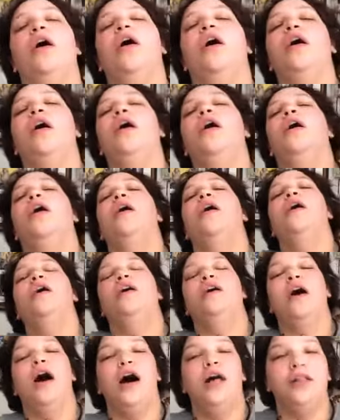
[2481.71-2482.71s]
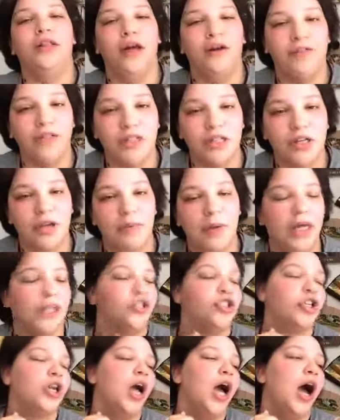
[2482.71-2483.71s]
I love it so
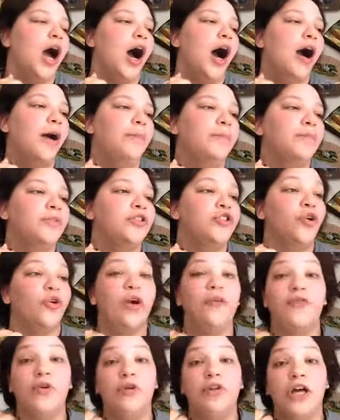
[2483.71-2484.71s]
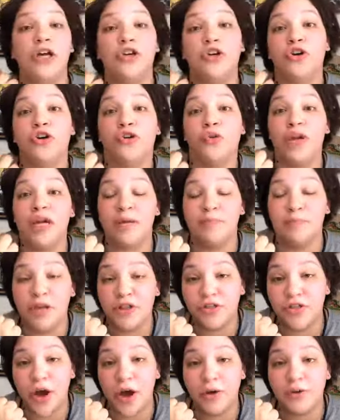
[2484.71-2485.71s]
much. So if you like your Greek
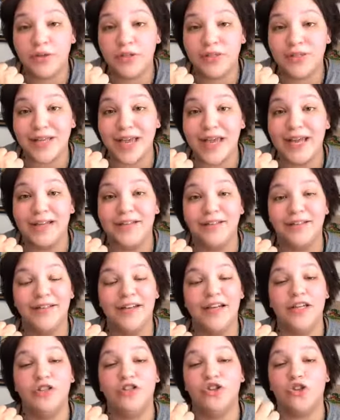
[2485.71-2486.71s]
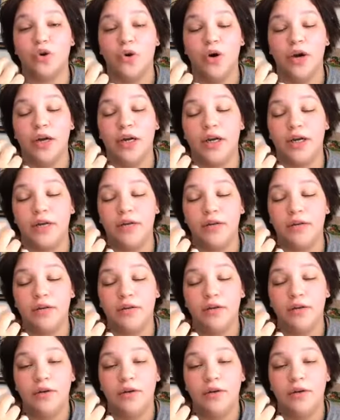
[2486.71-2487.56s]
mythos and enjoy